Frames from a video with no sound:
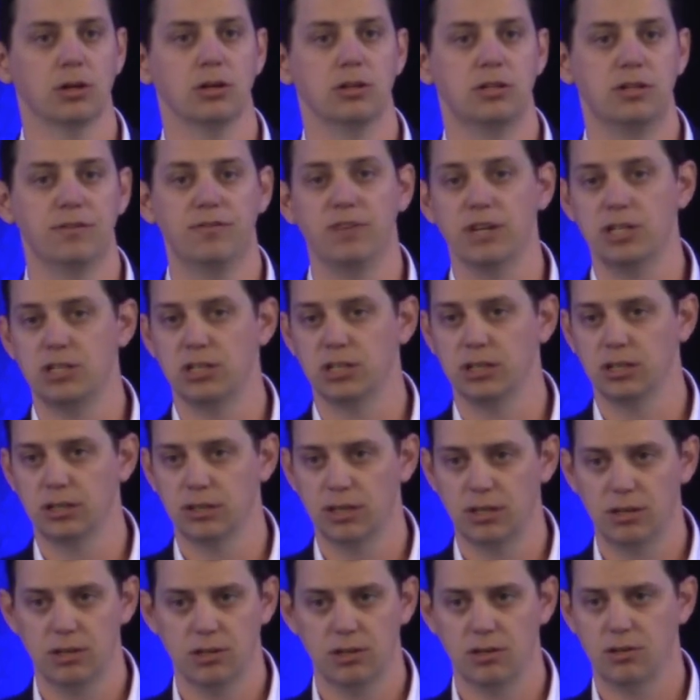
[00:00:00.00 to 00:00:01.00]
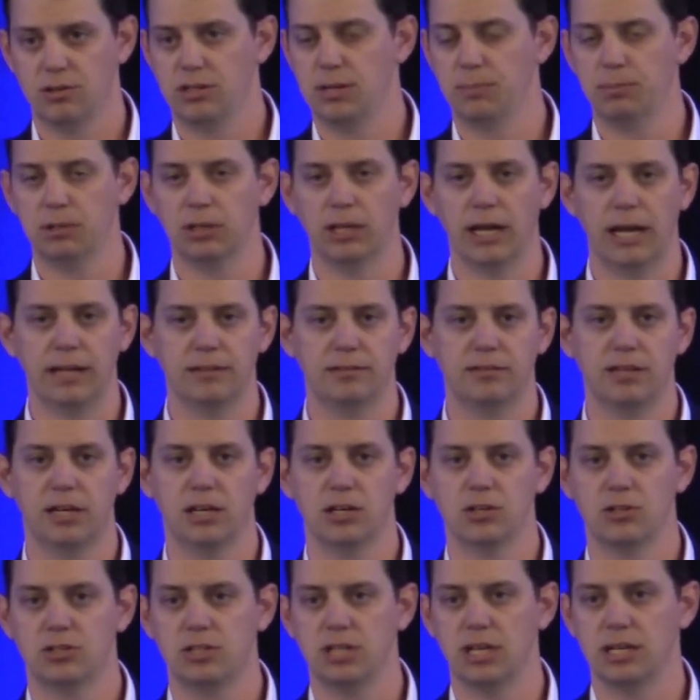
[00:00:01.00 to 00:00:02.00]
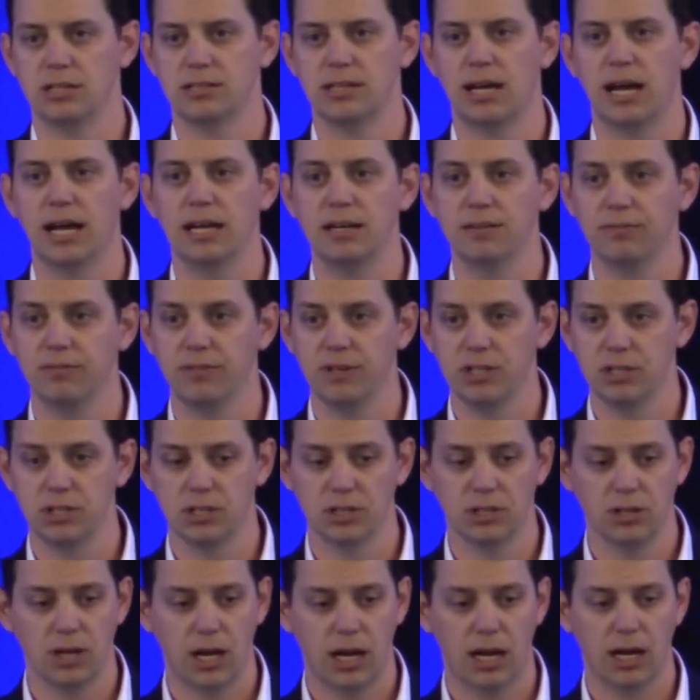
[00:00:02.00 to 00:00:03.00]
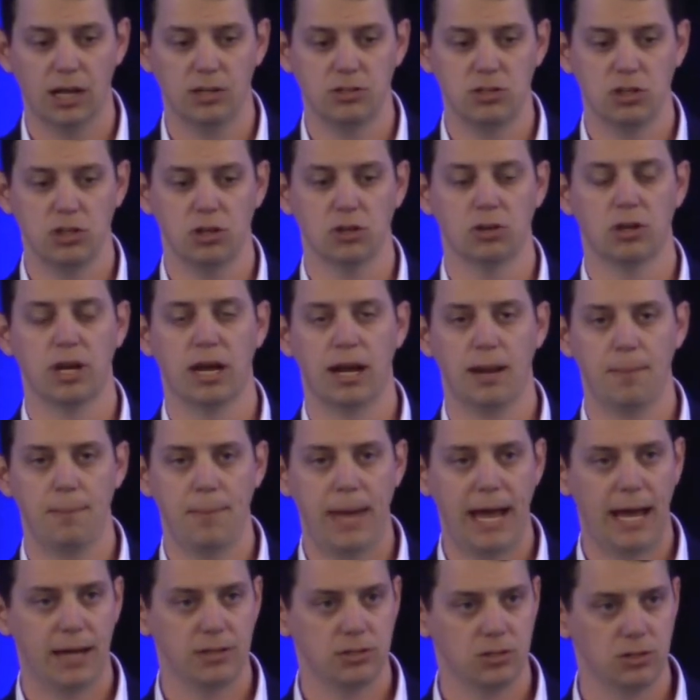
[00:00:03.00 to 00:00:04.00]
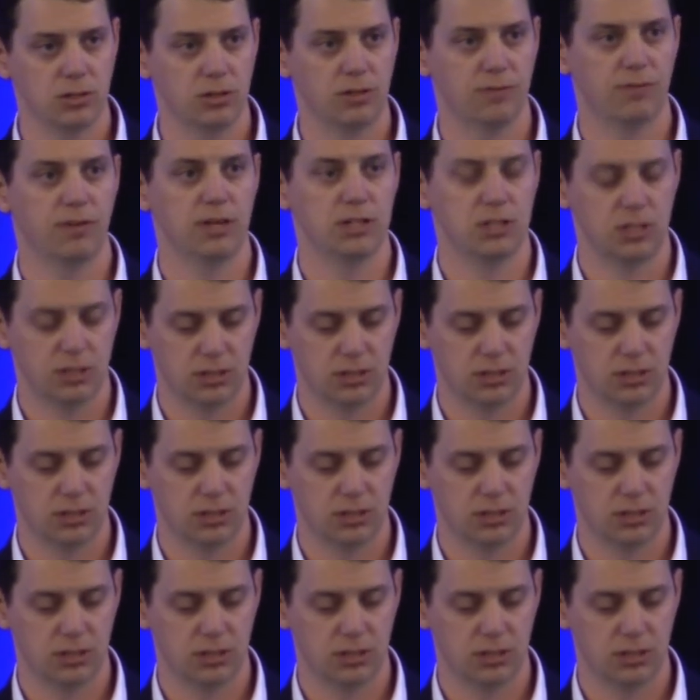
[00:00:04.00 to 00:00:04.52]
division, and typically I'd say your CSI division, so your kind of master division